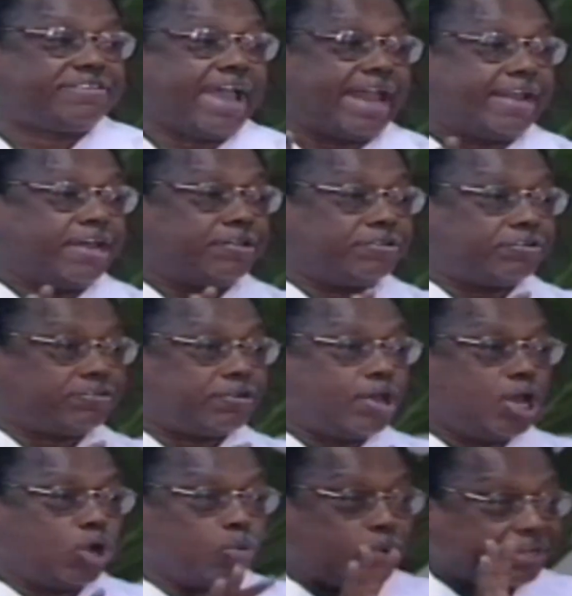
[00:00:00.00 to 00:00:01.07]
challenge
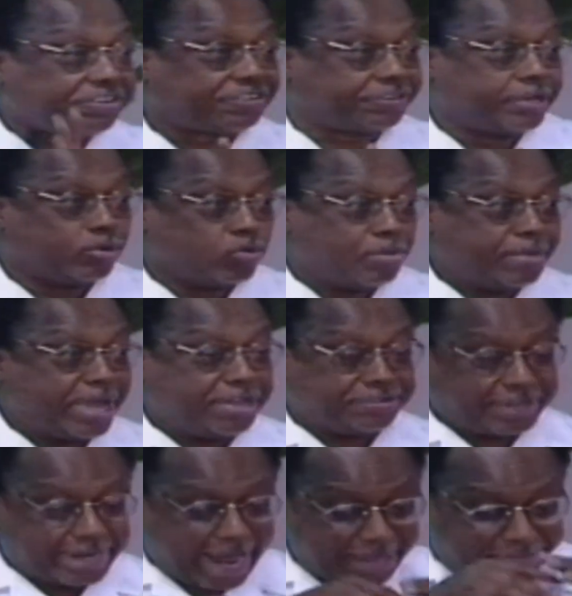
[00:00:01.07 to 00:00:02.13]
which still
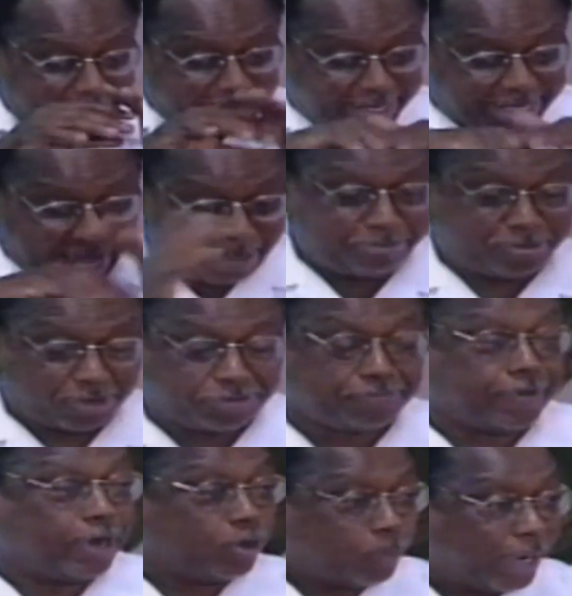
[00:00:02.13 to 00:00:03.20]
remains and I think captures
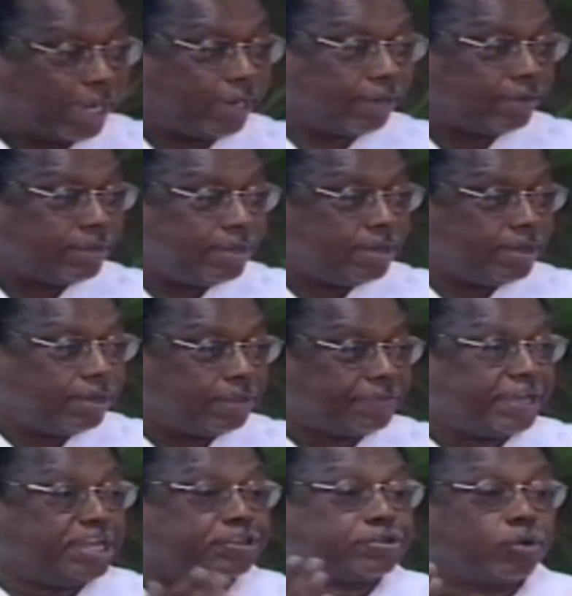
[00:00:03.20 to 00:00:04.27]
very well
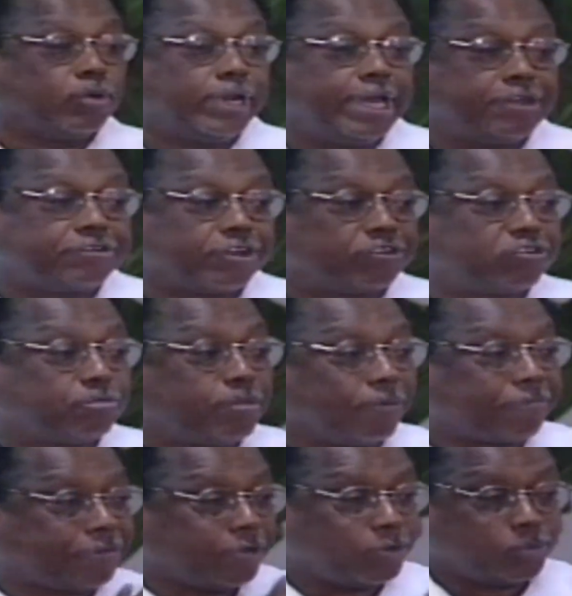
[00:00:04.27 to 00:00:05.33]
the interrelationship
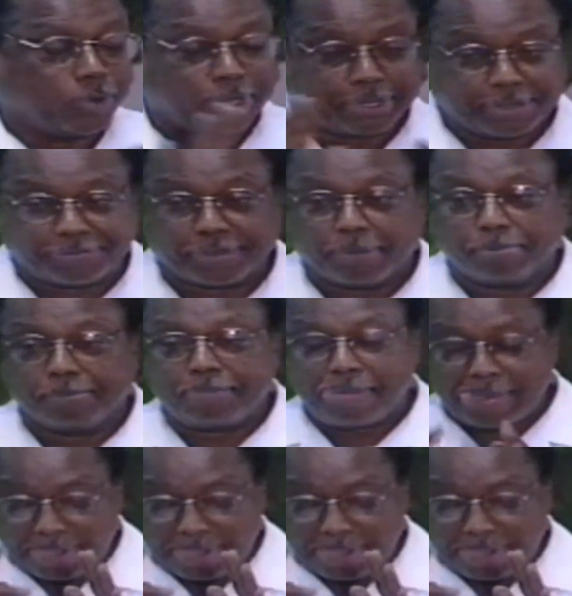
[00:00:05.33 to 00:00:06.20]
of third worldism